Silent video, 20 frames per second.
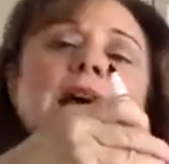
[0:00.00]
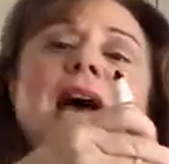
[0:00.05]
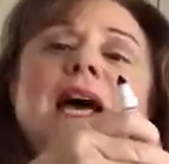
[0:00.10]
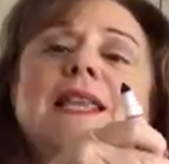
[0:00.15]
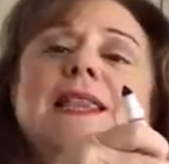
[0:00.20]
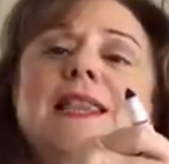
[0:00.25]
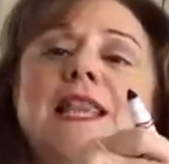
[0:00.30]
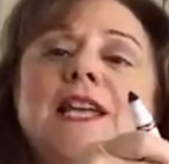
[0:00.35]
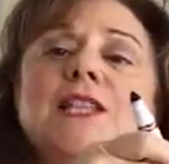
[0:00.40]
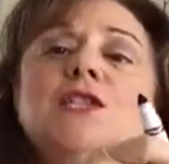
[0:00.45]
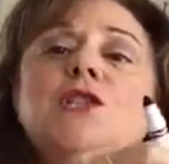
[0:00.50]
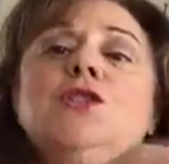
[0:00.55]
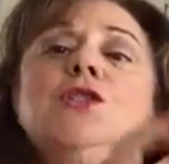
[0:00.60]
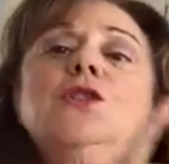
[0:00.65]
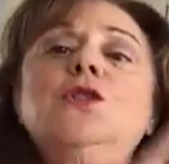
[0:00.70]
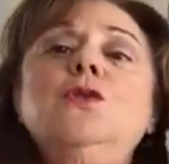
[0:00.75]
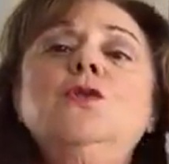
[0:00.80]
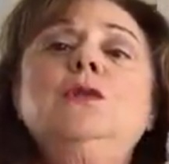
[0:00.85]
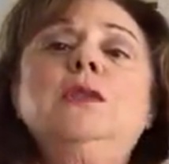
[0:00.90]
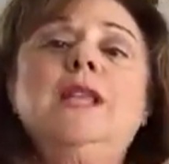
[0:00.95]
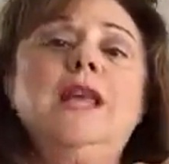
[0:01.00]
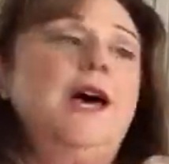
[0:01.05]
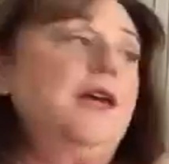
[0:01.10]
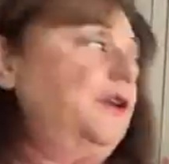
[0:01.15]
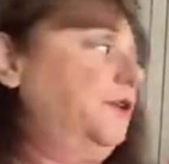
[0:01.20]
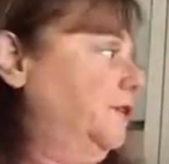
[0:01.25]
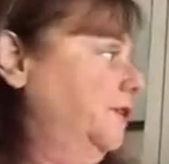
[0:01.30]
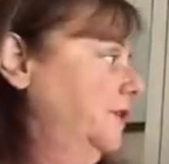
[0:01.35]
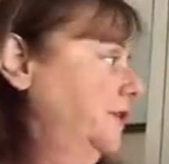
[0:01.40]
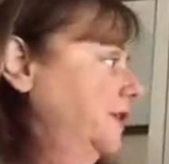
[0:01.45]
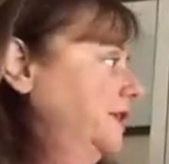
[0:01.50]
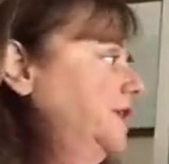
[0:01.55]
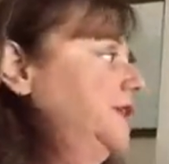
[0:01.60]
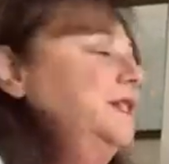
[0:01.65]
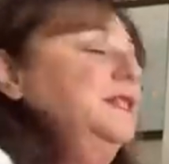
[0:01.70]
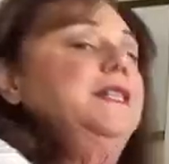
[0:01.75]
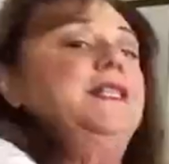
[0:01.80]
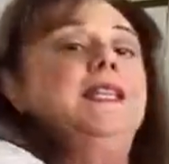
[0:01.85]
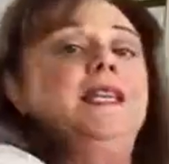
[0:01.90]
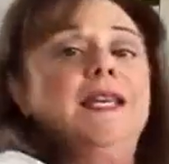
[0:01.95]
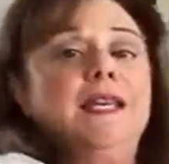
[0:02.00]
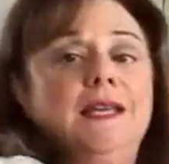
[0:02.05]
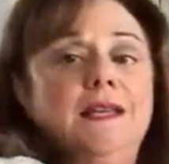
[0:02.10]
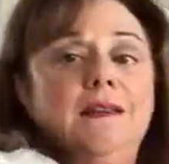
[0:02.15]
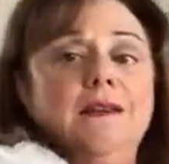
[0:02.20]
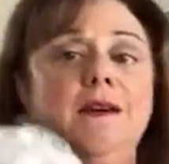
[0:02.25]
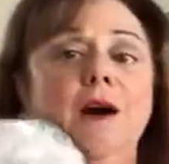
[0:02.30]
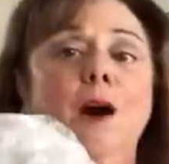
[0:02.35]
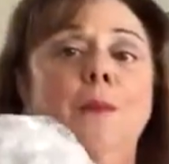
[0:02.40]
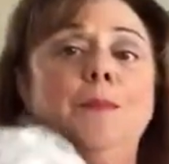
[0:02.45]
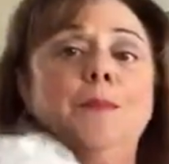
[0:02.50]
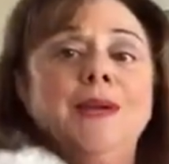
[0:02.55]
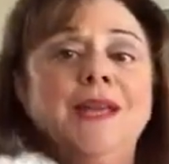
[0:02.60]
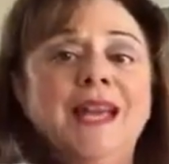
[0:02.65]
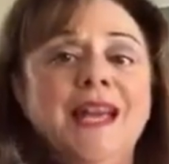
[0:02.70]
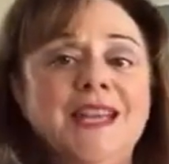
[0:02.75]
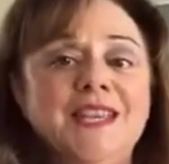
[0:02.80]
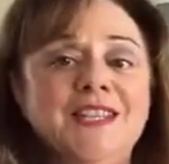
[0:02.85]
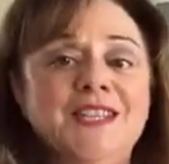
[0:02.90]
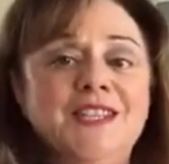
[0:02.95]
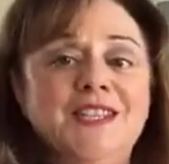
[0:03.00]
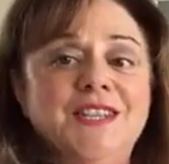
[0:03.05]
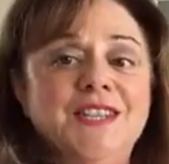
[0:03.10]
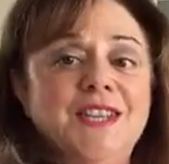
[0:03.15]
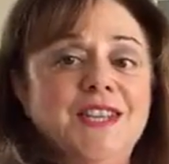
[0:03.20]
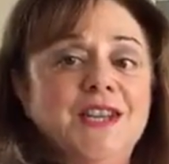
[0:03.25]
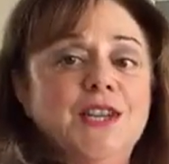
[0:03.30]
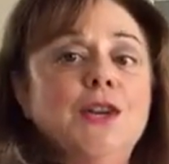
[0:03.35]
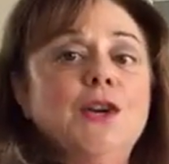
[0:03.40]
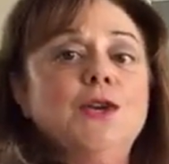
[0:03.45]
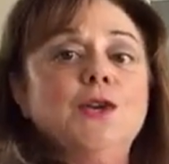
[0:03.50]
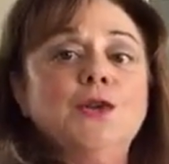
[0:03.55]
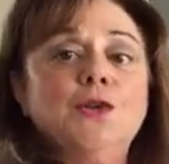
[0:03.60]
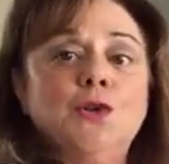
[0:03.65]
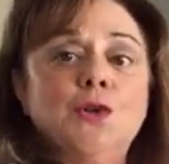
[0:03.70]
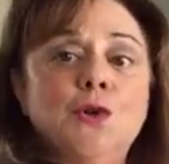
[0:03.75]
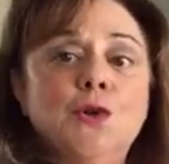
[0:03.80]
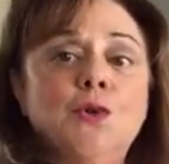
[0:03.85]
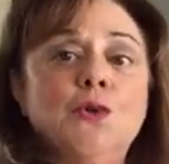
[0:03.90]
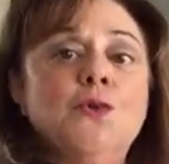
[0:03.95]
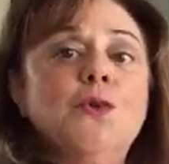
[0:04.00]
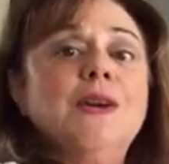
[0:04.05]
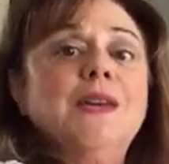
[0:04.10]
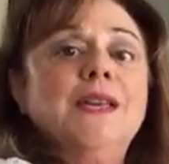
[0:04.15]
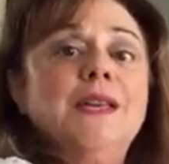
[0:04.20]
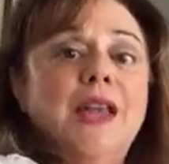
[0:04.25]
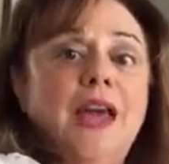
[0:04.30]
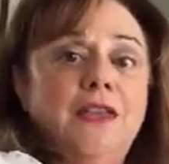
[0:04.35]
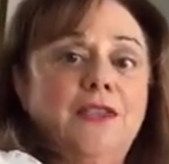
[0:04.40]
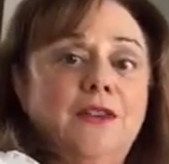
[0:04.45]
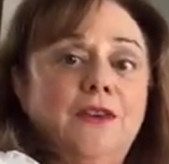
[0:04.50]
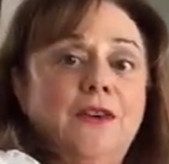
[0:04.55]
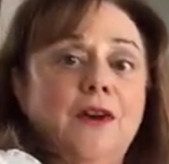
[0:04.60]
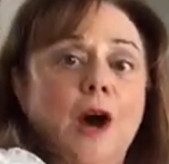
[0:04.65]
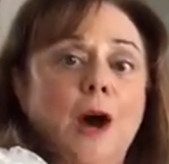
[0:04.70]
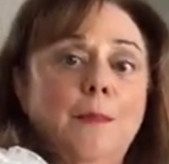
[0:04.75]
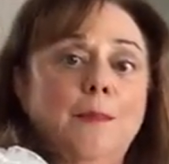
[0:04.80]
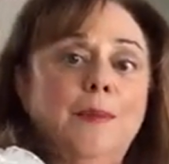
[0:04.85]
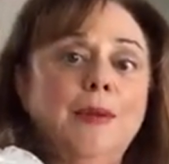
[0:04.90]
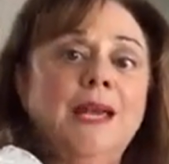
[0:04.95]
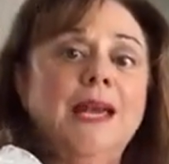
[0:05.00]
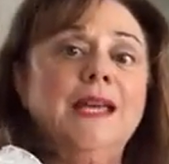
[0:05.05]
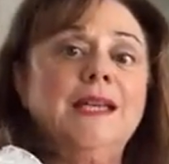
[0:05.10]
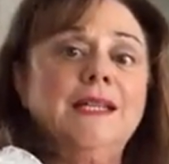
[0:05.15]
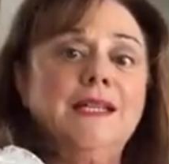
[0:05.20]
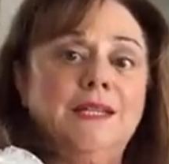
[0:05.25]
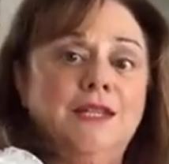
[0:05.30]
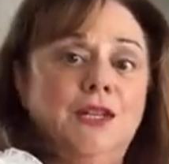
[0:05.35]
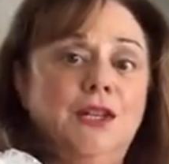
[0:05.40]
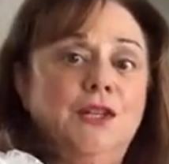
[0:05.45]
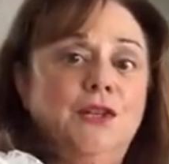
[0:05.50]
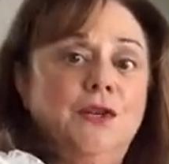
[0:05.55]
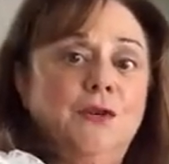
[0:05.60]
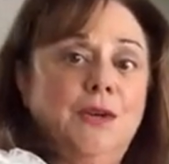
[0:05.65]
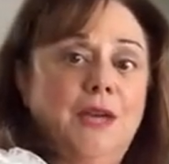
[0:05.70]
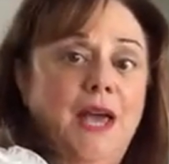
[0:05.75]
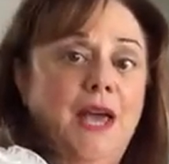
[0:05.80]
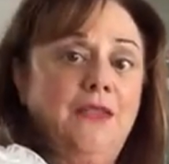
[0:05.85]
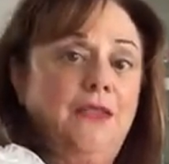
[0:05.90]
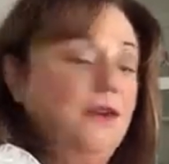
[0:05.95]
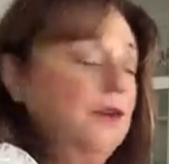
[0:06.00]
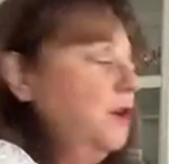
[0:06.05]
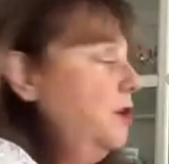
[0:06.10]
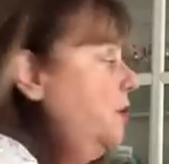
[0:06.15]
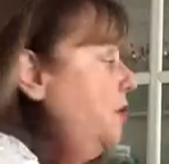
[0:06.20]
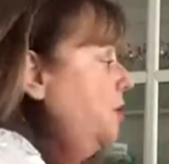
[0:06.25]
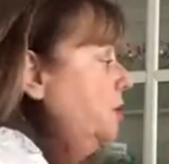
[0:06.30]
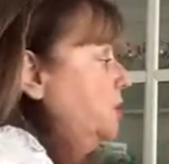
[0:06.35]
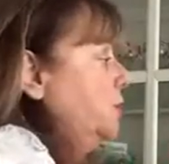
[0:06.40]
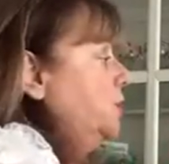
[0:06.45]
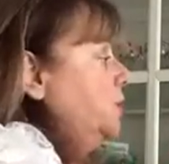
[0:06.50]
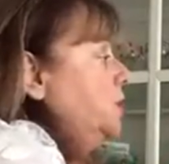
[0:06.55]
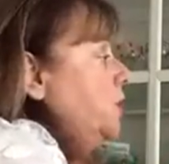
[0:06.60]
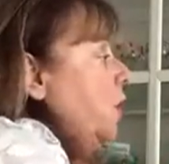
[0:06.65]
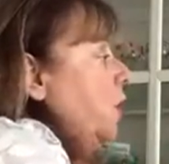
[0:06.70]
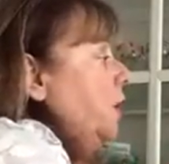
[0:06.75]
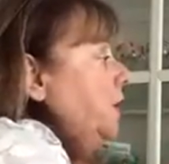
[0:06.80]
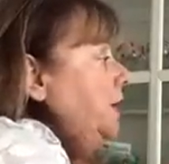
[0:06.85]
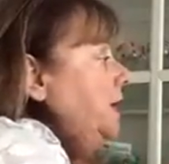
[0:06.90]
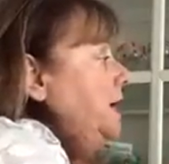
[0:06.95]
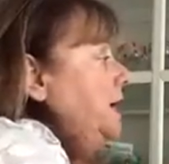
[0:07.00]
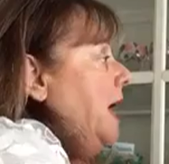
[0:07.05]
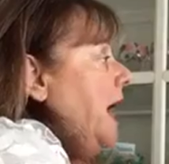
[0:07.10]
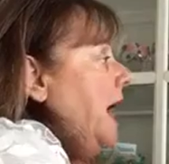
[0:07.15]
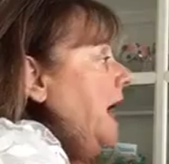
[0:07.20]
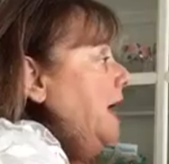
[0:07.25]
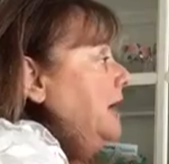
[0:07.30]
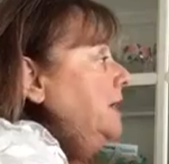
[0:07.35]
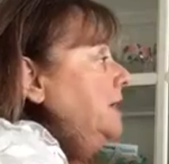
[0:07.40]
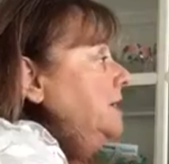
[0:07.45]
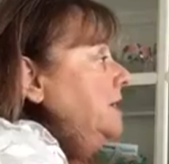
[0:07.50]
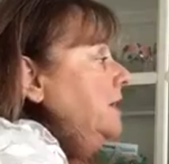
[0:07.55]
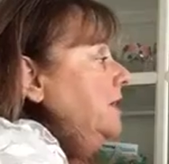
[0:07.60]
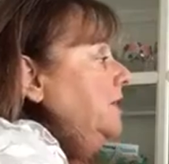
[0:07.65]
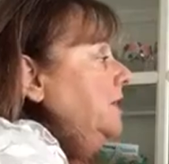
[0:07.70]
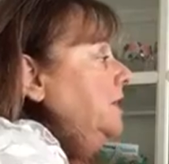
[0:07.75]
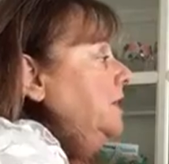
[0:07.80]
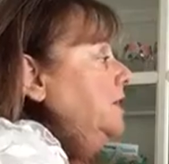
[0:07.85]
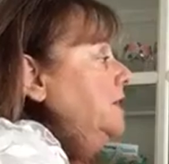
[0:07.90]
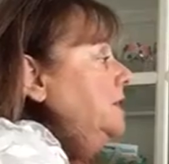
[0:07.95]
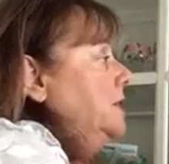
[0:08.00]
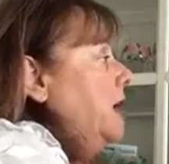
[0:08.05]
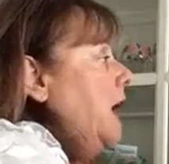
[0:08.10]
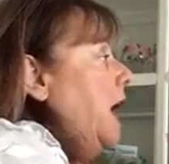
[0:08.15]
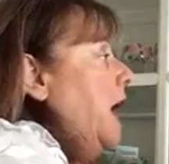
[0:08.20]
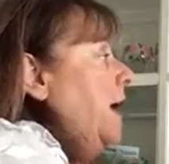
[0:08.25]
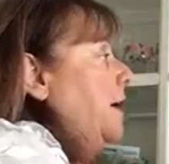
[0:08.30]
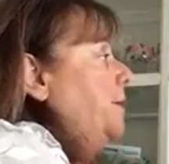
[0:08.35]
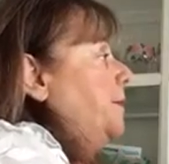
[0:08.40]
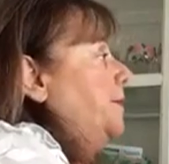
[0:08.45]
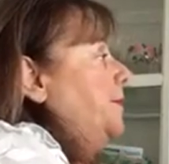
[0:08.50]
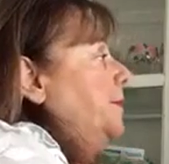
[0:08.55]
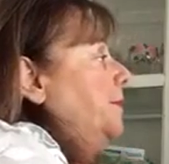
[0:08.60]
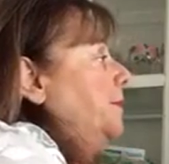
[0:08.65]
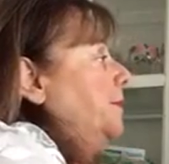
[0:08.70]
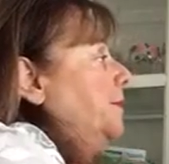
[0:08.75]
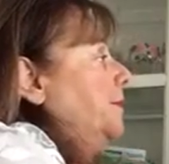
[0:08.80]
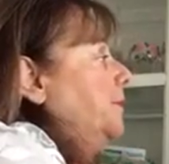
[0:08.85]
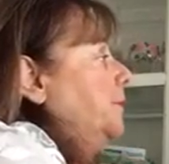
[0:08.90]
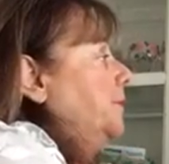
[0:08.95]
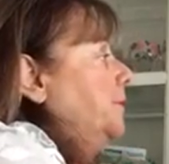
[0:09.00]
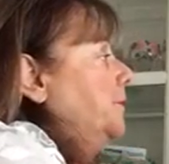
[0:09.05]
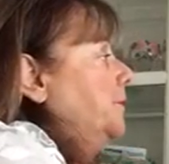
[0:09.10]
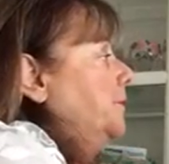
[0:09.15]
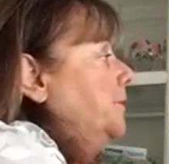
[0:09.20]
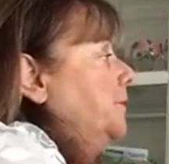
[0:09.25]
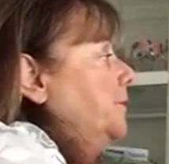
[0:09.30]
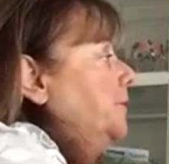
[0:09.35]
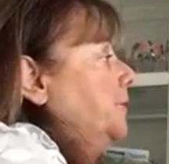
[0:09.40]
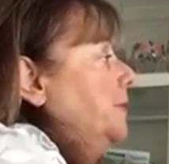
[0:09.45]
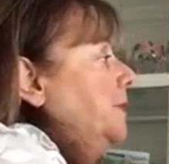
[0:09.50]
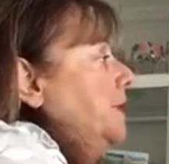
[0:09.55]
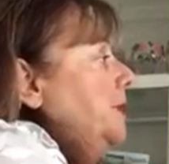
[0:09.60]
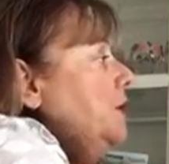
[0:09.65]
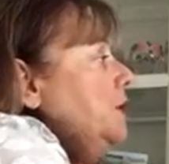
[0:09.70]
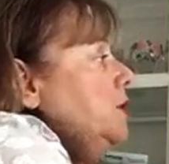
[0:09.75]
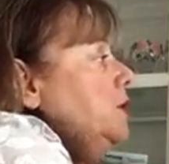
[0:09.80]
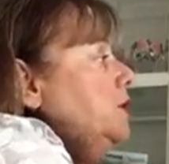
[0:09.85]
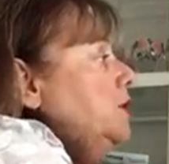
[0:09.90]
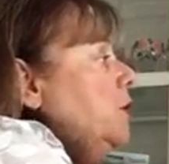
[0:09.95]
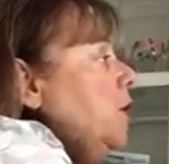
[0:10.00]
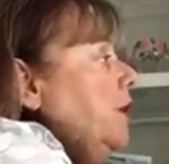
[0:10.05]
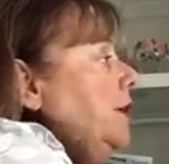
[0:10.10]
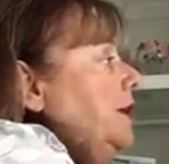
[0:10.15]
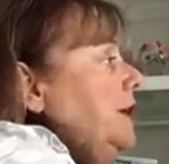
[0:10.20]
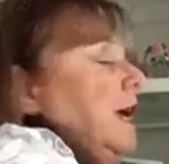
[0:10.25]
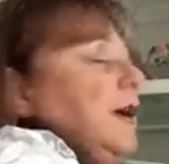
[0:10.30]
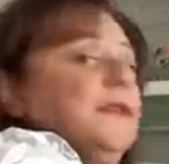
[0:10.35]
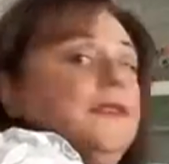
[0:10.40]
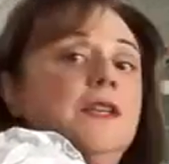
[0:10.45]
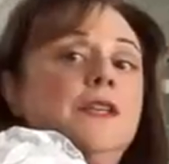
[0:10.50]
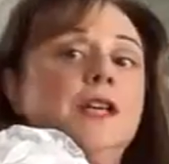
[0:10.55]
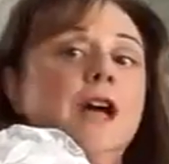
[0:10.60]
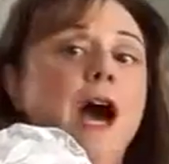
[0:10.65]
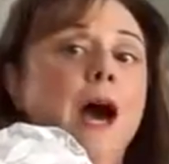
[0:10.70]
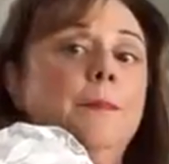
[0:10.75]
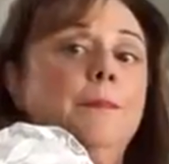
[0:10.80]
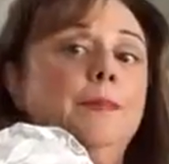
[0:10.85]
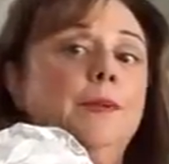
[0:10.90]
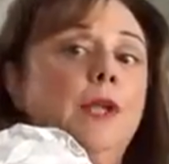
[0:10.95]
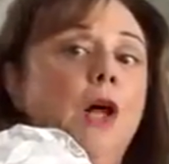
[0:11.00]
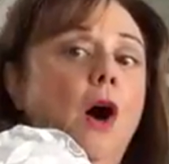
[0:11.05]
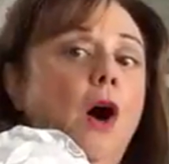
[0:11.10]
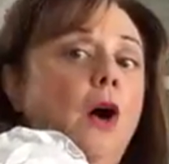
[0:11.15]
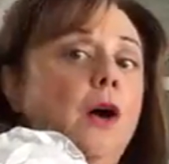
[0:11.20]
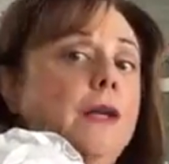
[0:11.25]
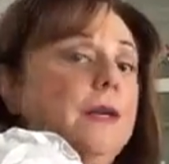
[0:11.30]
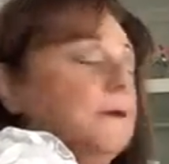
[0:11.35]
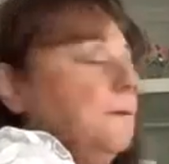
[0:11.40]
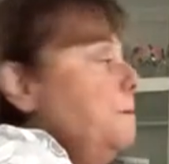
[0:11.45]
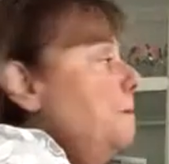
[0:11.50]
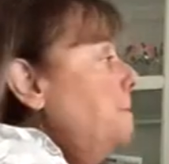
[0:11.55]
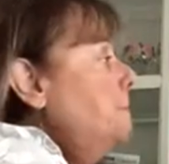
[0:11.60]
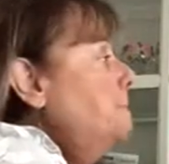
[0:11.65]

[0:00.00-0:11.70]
and let's do letter D, uppercase D together. Uppercase D together. Starting at the top. Starting at the top line.